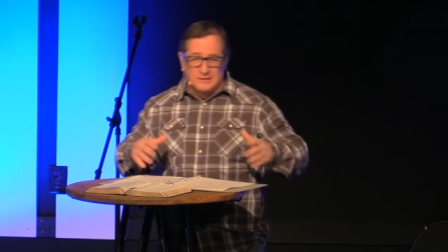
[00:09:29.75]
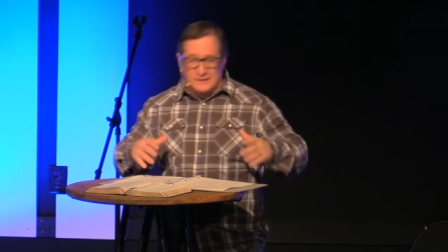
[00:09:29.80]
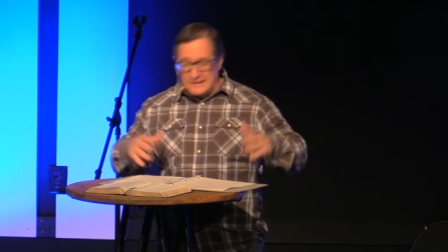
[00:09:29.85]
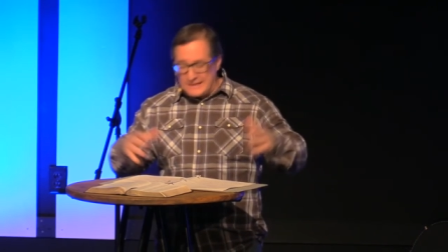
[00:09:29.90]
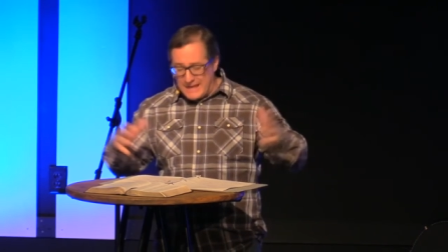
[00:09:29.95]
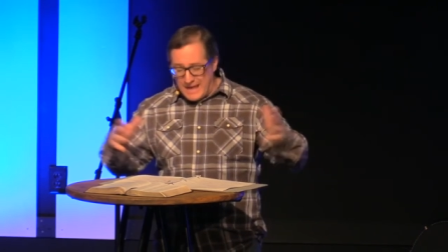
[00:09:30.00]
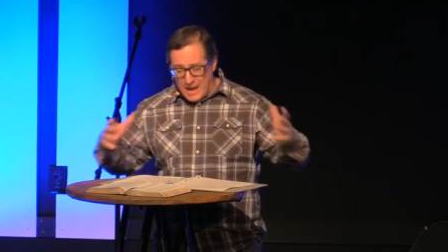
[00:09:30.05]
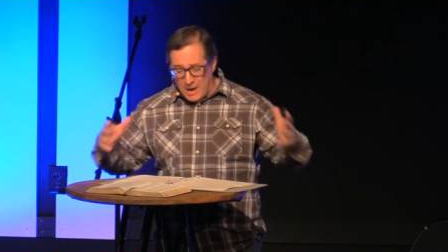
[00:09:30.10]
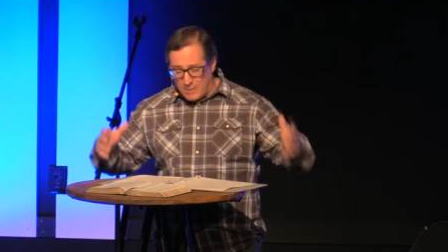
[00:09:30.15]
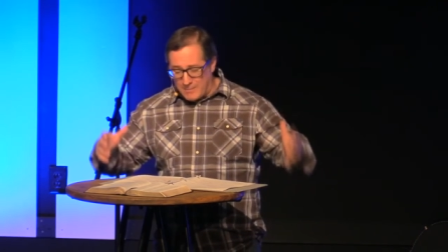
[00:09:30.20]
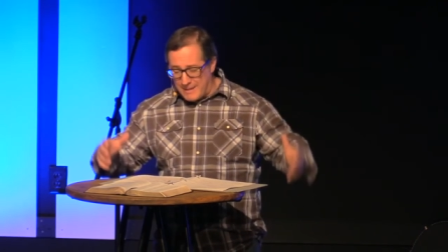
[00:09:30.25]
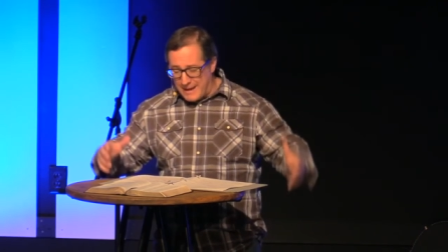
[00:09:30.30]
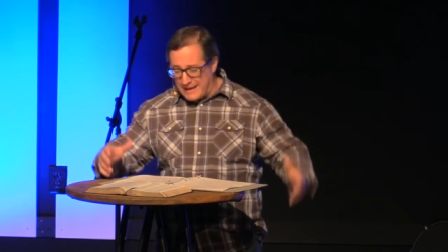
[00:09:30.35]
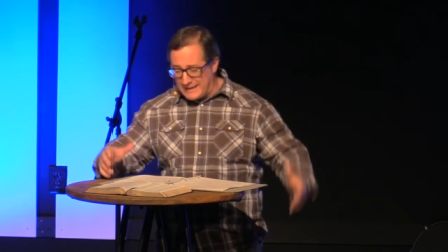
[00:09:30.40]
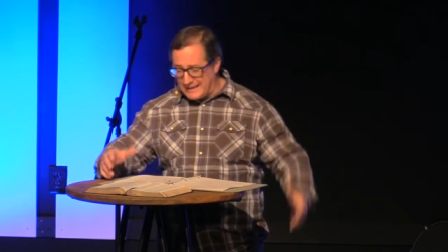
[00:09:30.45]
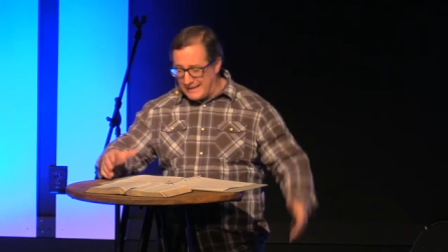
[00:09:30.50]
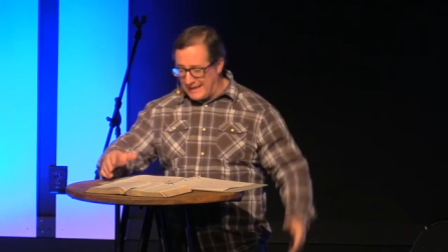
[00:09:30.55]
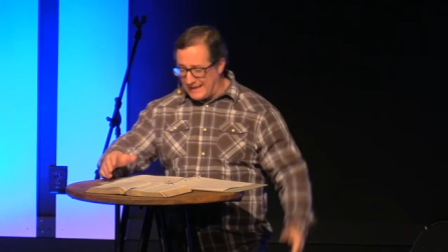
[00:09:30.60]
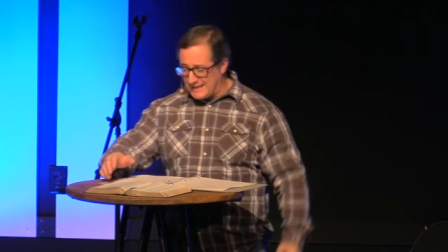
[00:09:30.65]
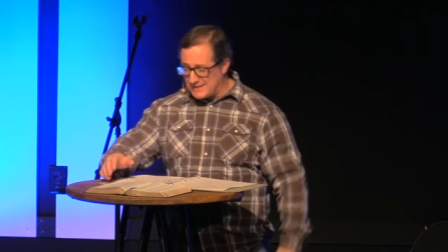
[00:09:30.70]
clean out
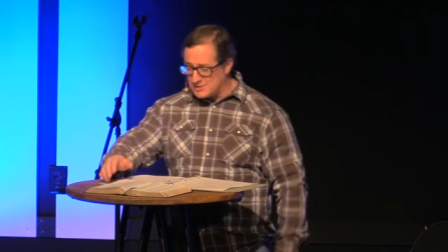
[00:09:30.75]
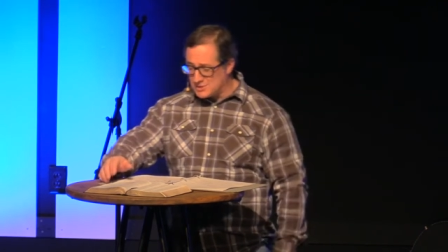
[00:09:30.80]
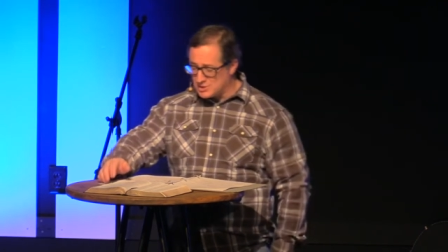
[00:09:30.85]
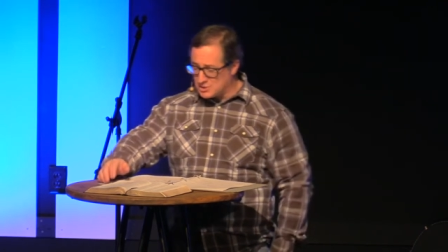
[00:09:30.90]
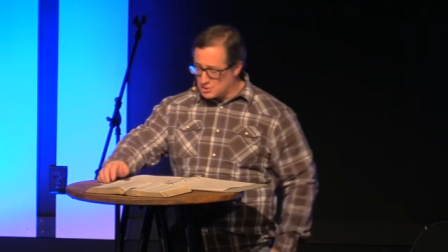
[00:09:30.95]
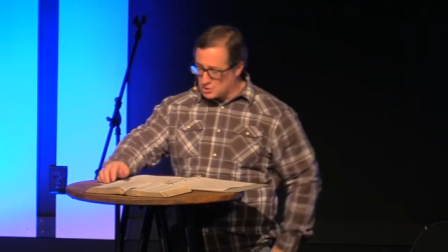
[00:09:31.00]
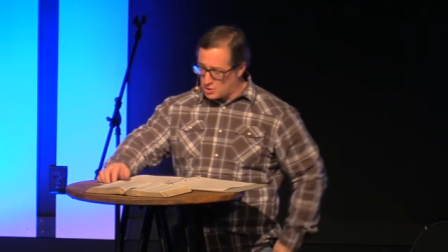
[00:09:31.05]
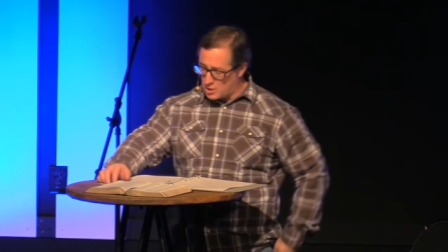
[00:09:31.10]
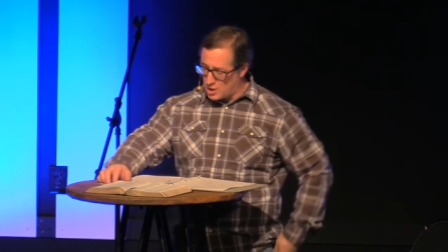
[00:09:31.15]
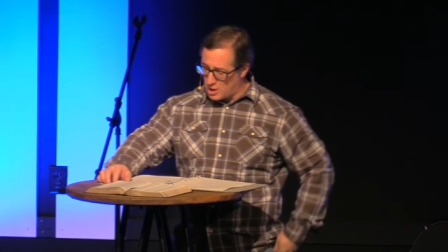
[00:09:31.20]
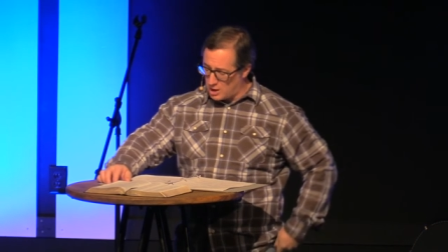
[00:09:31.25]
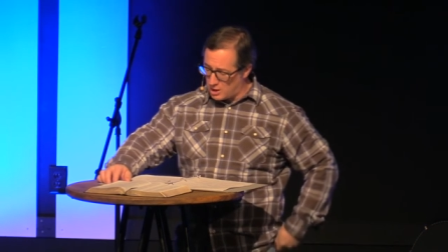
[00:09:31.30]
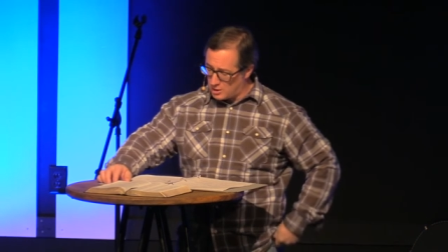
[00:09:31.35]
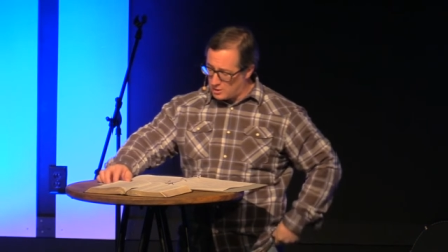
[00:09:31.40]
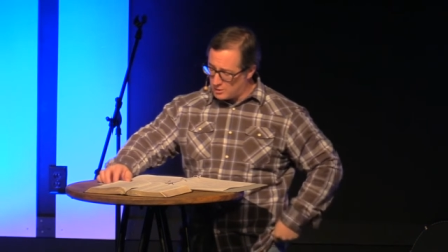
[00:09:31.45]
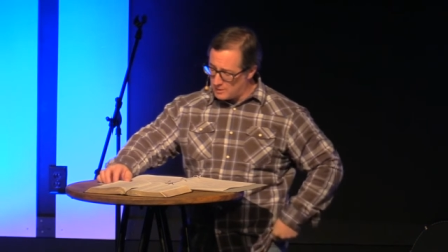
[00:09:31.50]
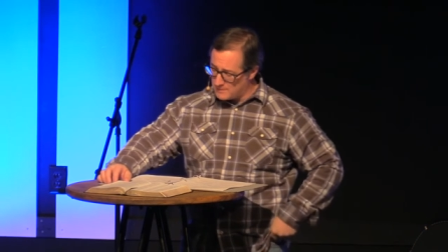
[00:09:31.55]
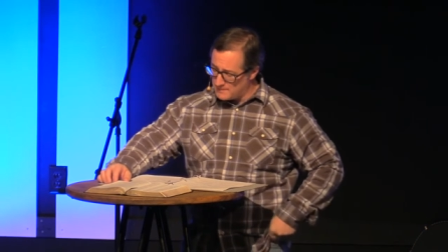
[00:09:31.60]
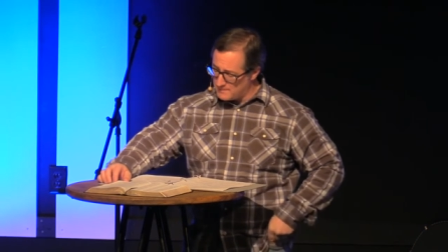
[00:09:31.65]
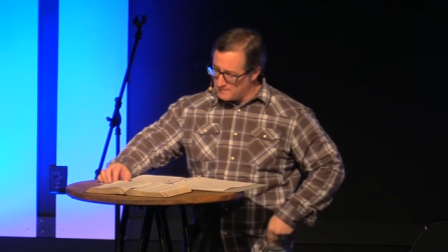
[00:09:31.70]
my dad's
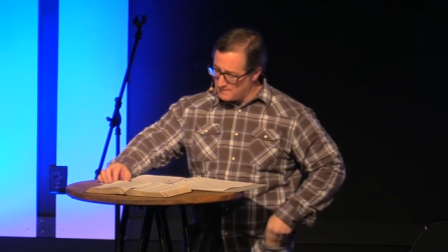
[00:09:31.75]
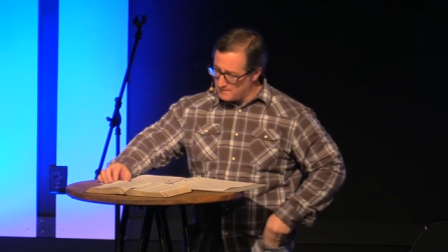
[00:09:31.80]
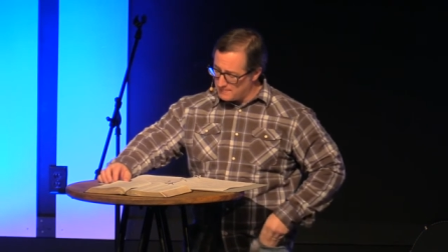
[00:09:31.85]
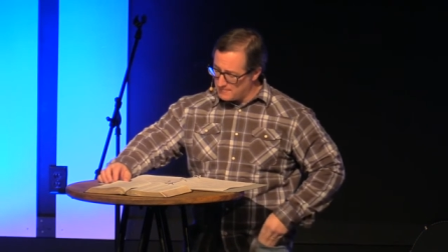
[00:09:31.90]
truck.